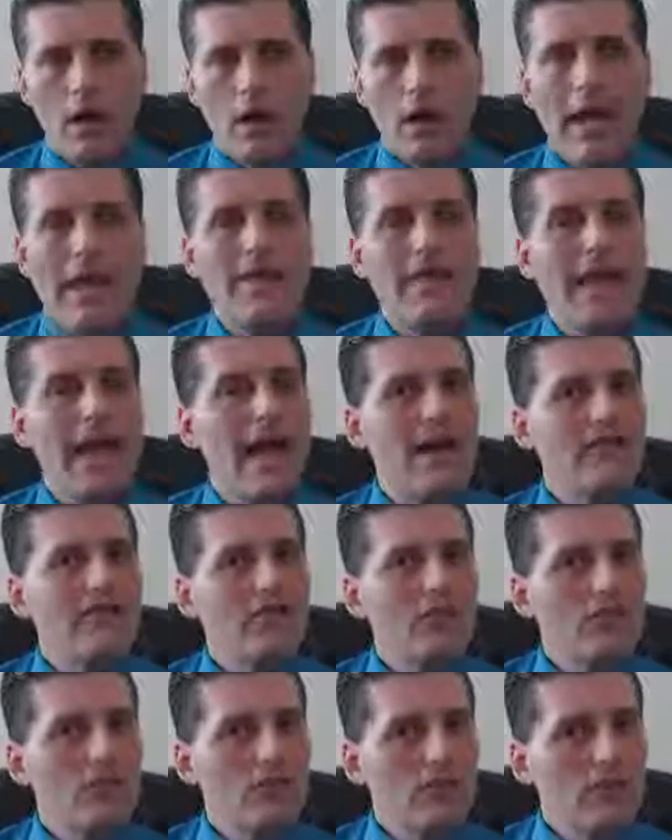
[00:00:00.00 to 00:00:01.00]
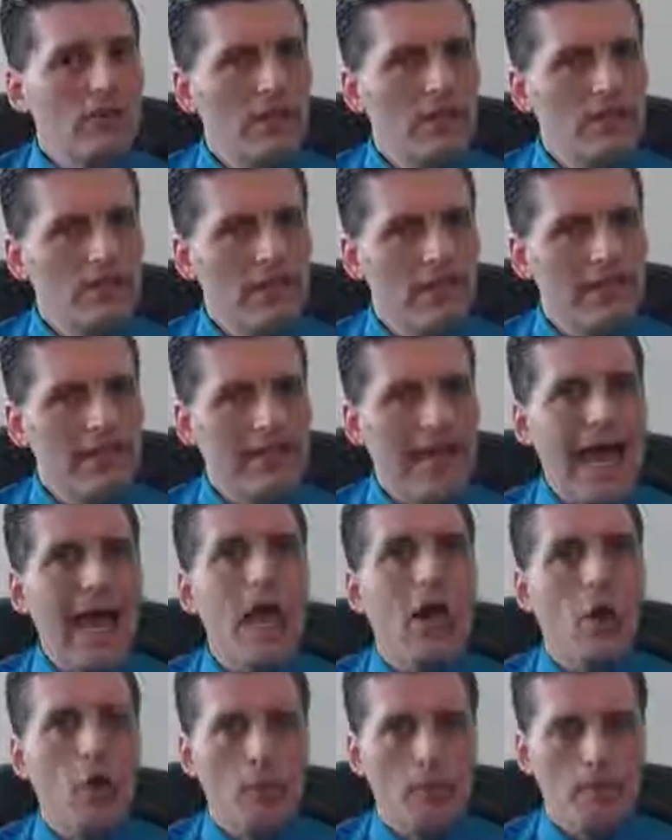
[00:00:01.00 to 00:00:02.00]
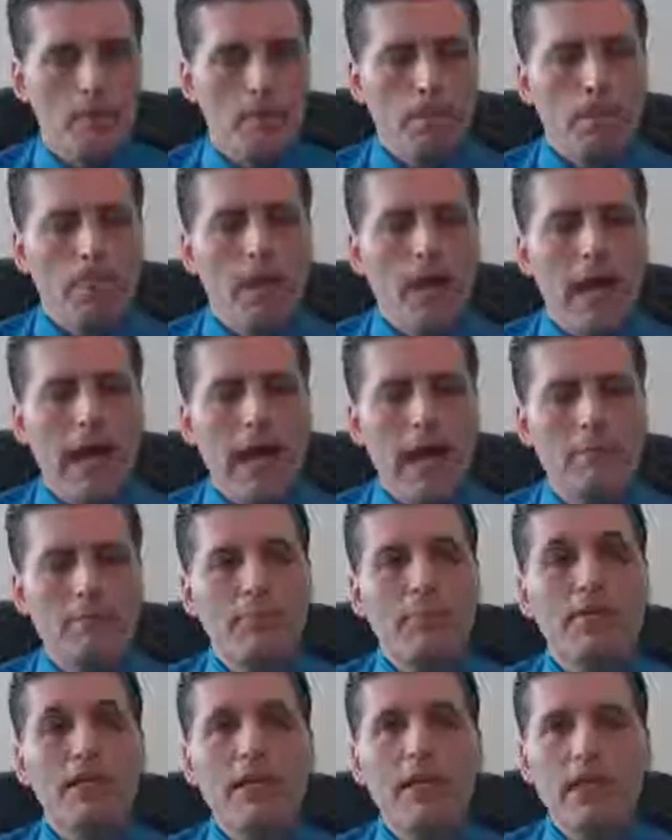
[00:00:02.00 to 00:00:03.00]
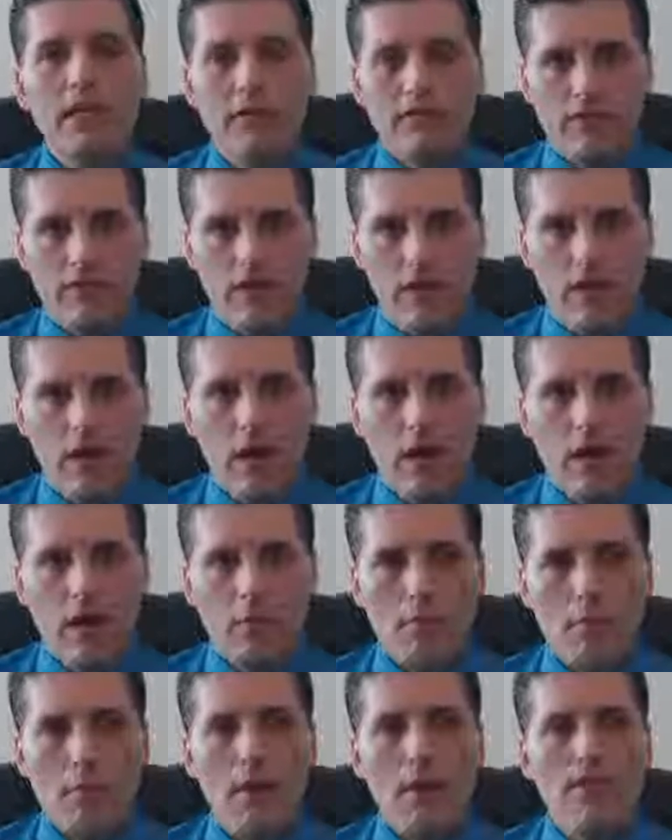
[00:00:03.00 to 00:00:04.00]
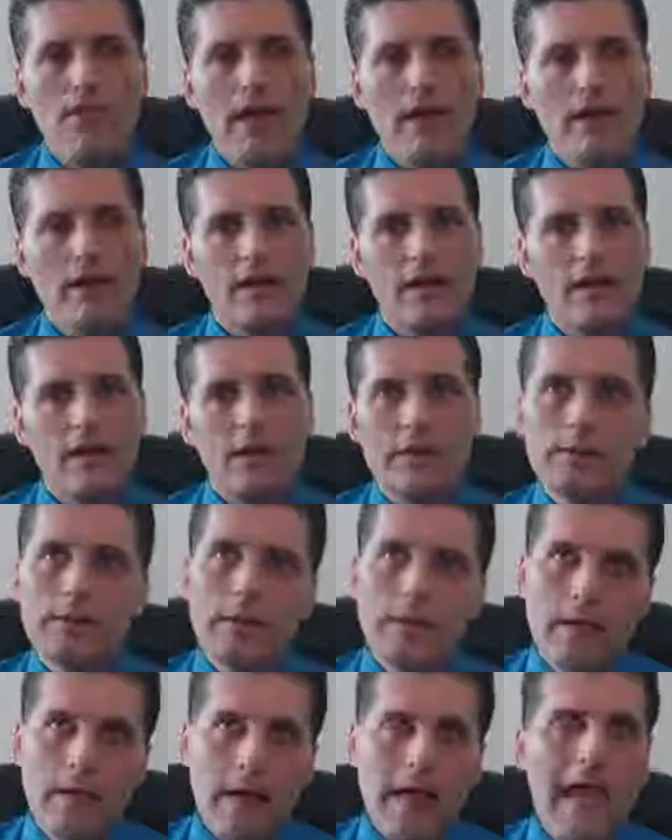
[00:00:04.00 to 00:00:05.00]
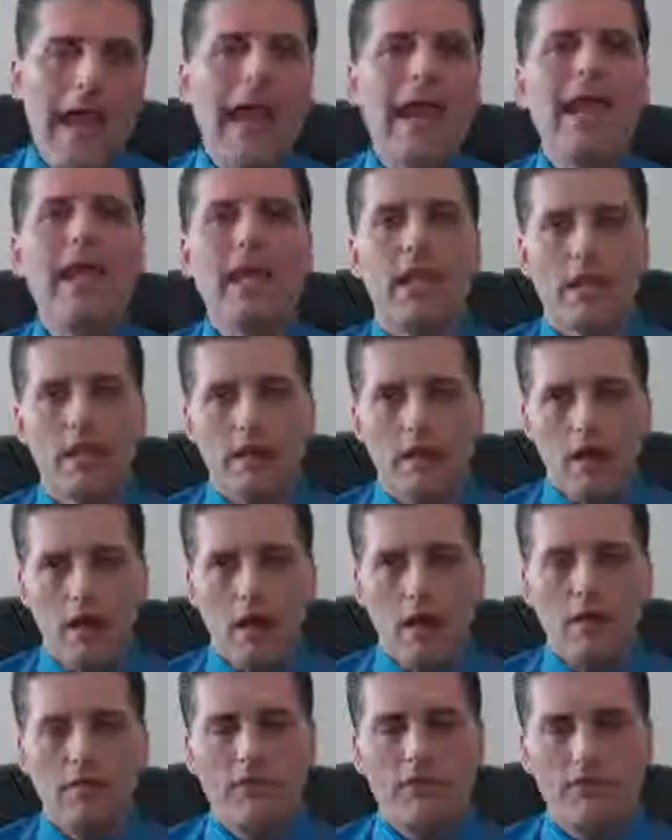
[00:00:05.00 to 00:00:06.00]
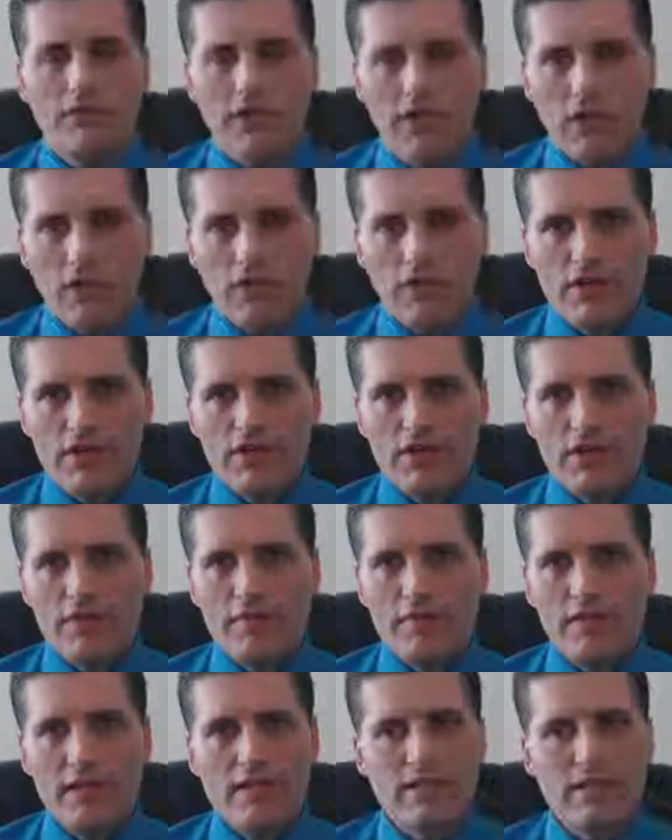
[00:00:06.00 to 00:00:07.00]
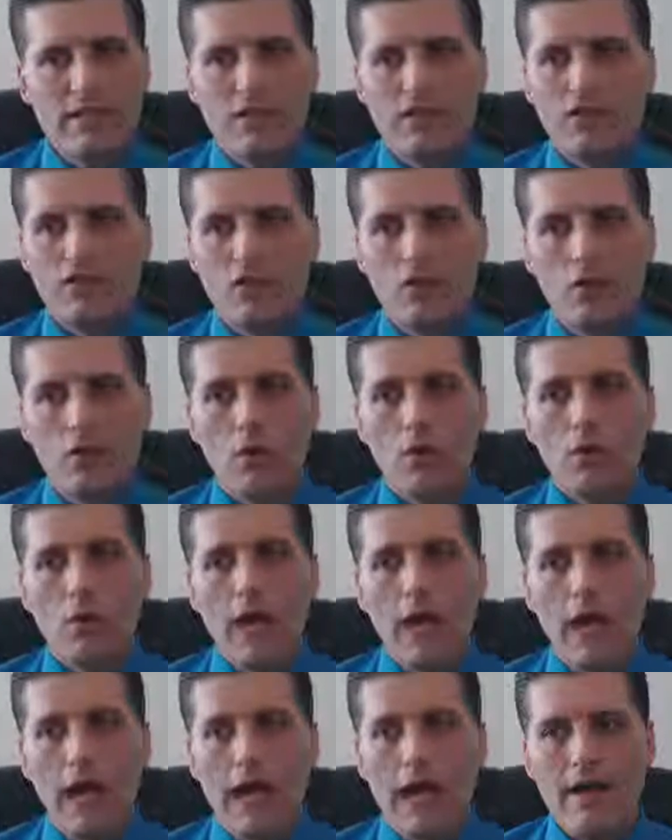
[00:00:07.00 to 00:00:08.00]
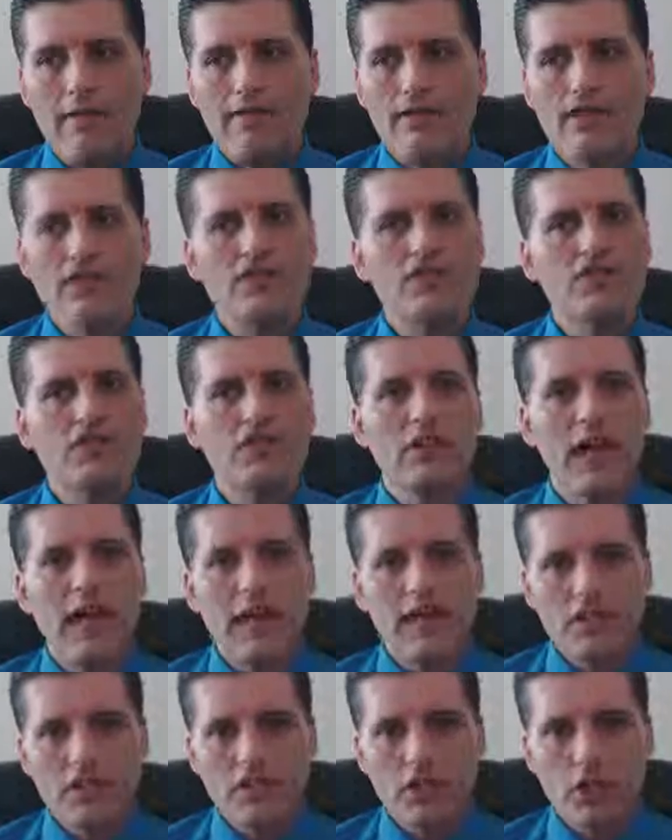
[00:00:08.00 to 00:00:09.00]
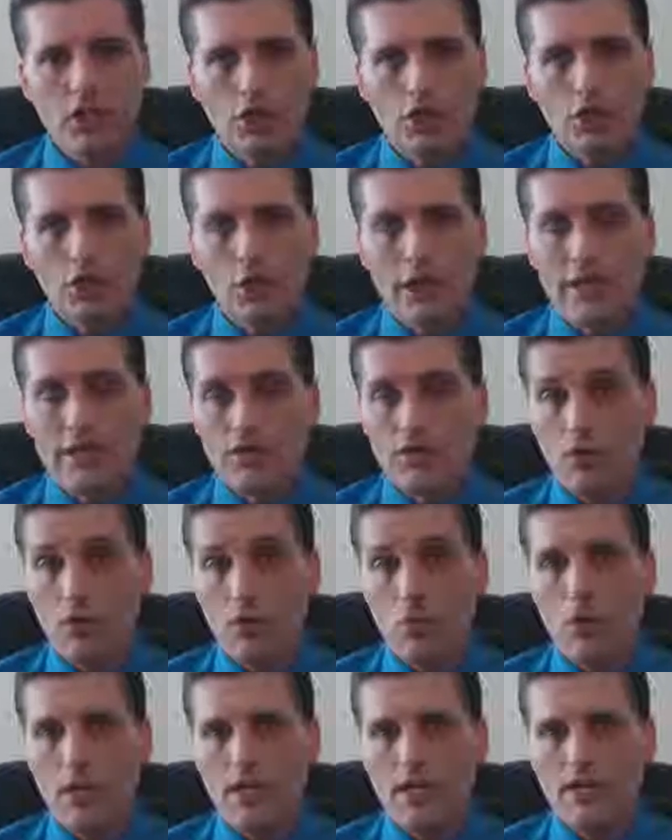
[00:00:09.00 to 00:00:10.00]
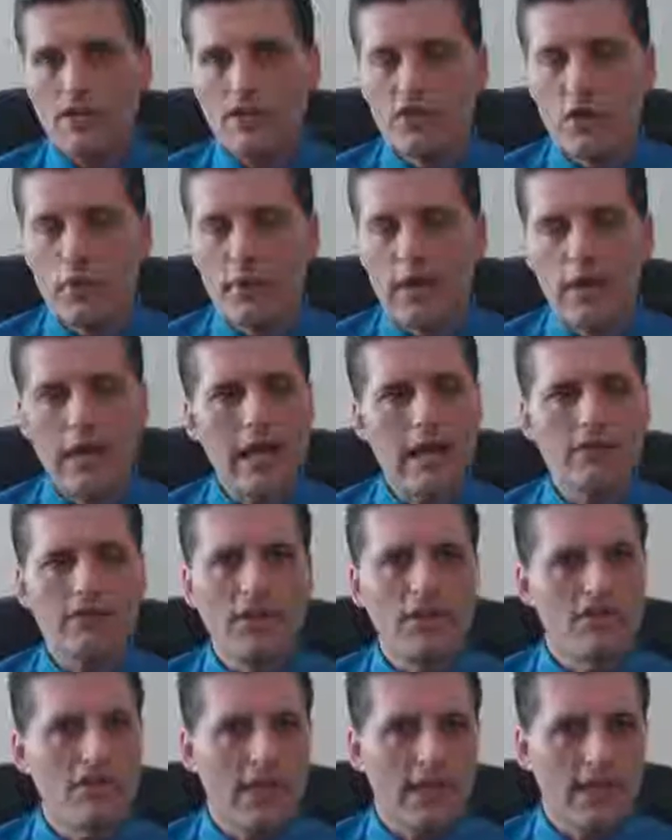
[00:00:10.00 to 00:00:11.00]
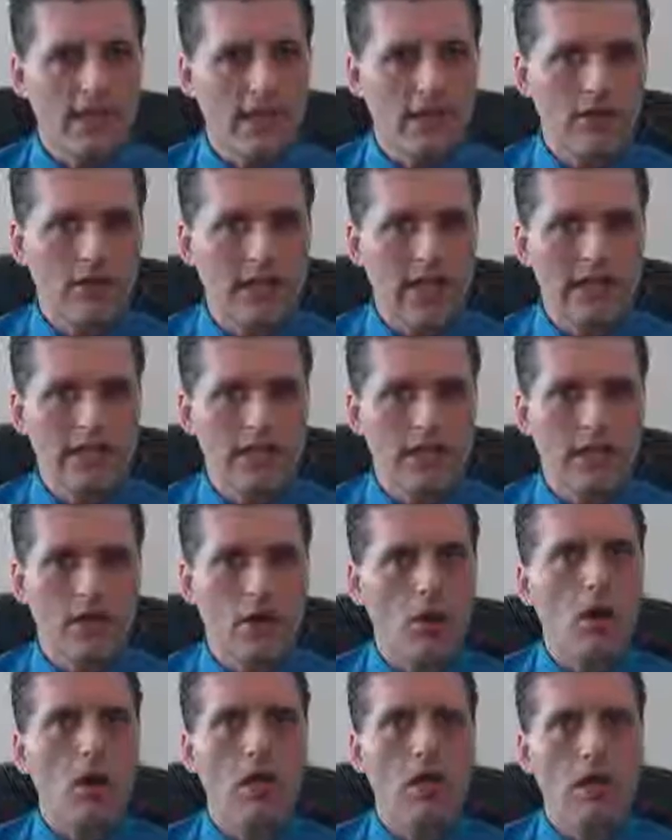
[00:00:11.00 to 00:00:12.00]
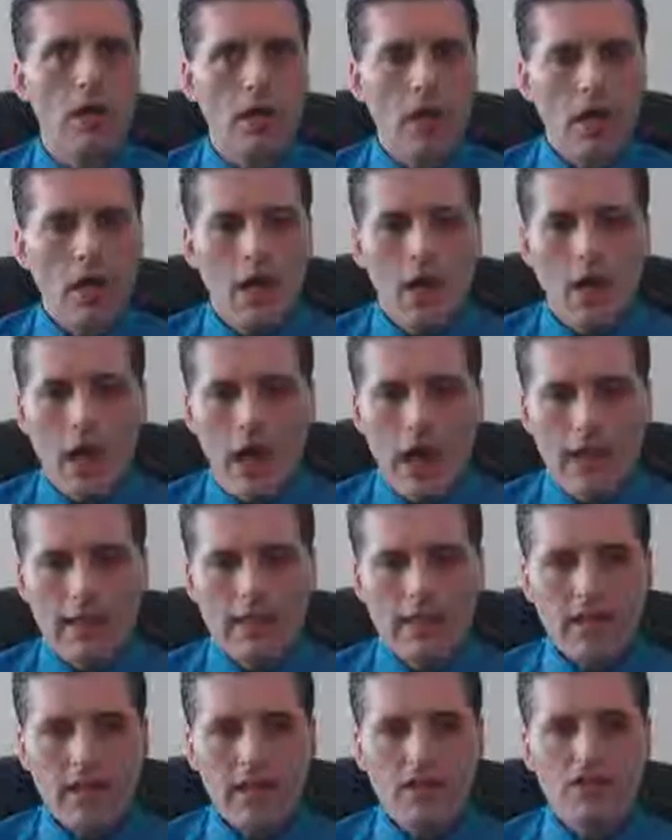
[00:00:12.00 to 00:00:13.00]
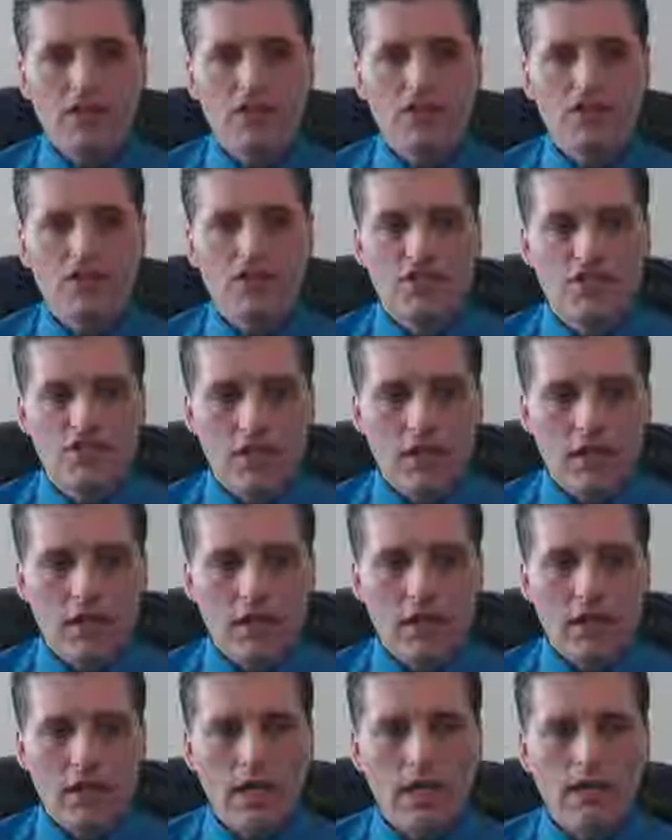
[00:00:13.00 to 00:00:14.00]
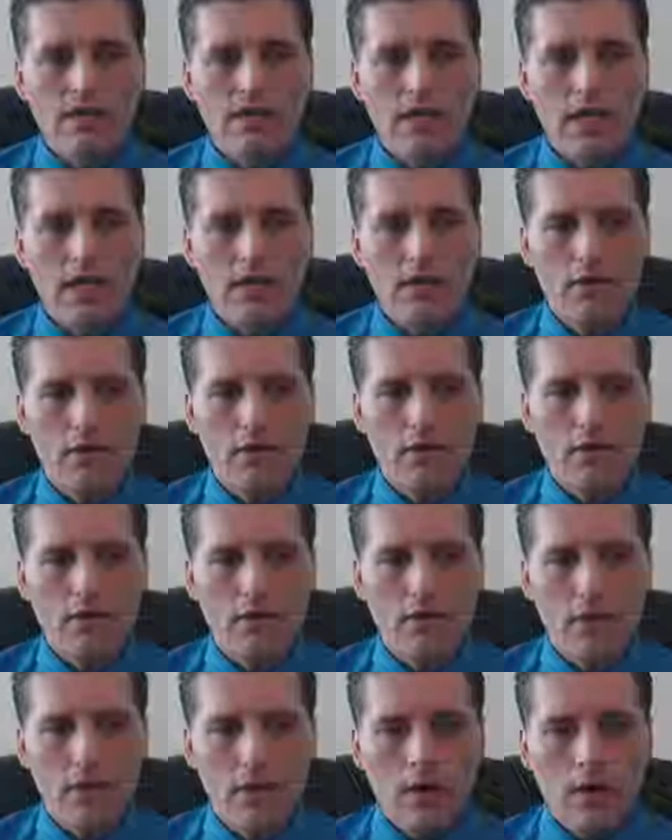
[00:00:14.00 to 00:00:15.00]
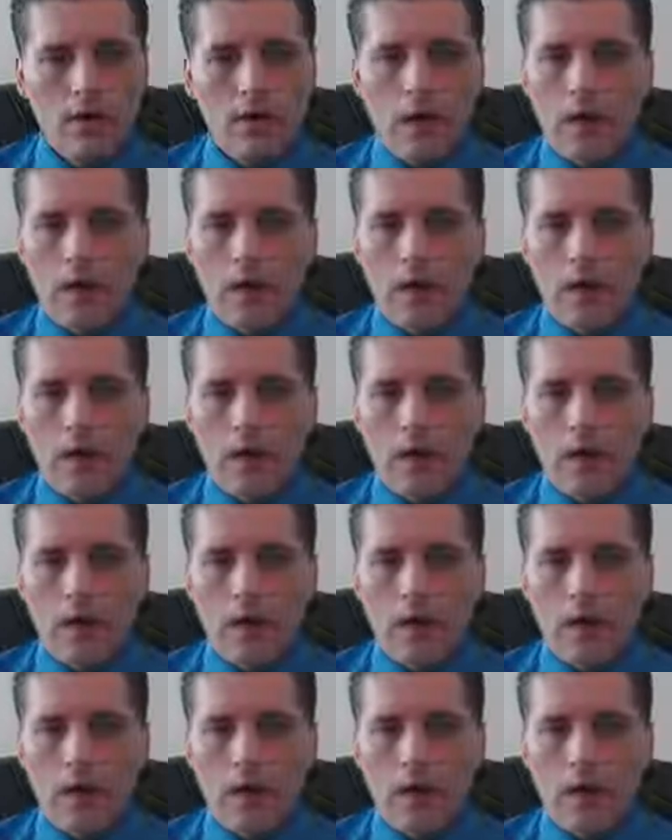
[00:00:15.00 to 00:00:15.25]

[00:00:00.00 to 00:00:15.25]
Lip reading: and they have to do this now. I believe that any of the Federal Reserve presidents who have the slightest clue as to what is going on, I don't think Janet Yellen gets it at all. I think that she is either,